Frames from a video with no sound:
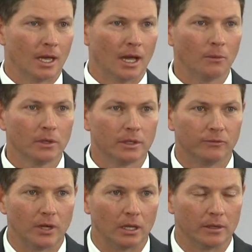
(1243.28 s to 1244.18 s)
I really
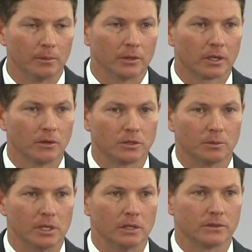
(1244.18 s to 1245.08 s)
followed up with Coach
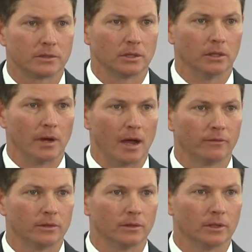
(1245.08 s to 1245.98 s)
Wells, you know,
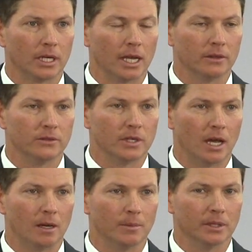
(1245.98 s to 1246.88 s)
after I had the
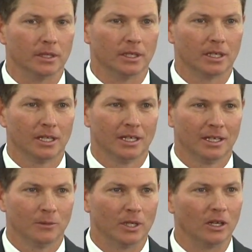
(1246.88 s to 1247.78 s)
job, and
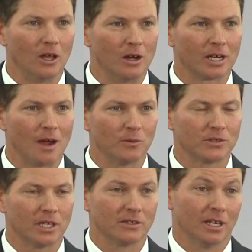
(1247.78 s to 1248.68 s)
we had a long
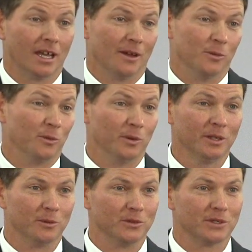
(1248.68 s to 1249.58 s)
conversation. I
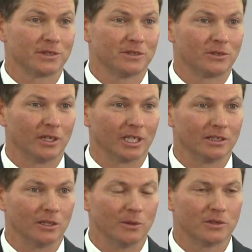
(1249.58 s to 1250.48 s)
really were just trying to
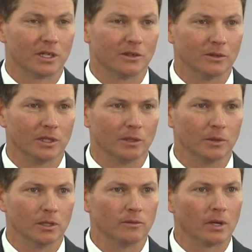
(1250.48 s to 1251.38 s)
get to know each other. You know,
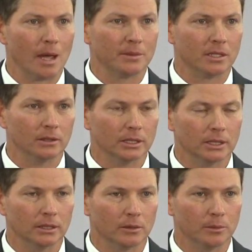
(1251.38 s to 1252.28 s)
we overlapped in the
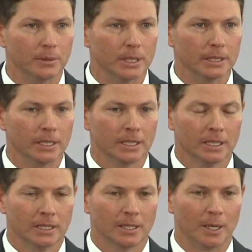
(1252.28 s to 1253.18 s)
league a little bit.
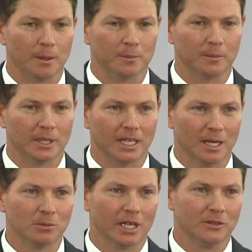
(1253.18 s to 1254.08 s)

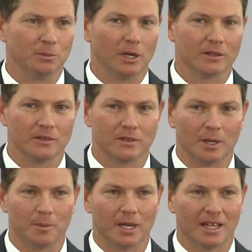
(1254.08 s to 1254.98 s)
And I'm glad you brought this
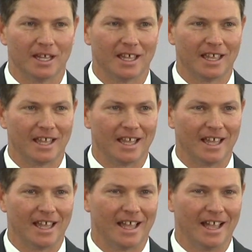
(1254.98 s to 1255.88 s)
up.
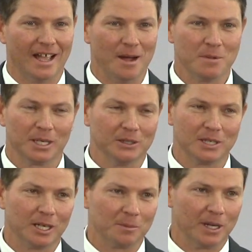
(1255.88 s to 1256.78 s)
I'm not going to
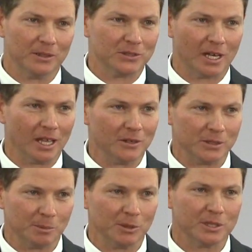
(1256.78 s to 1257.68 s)
talk about the
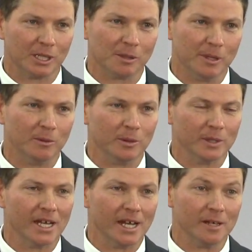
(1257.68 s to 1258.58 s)
challenges. I'm going to talk about what
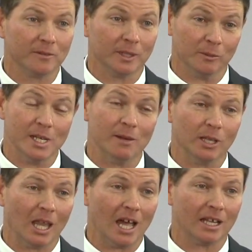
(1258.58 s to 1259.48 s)
we have, and we have
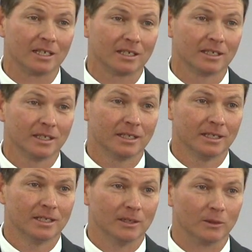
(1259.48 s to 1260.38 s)
a lot.
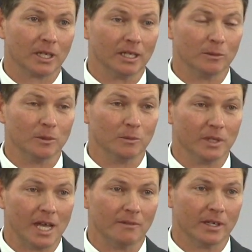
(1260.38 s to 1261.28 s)
Okay,
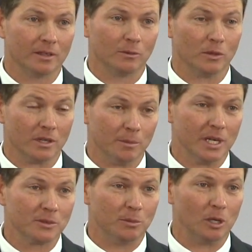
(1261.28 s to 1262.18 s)
we have one of the
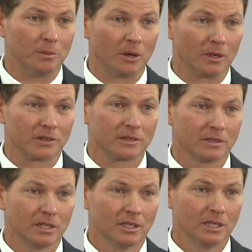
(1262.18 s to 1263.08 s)
best
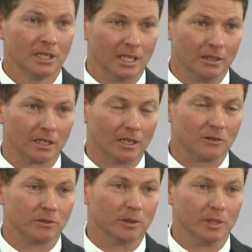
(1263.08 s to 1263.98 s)
ballparks in the country.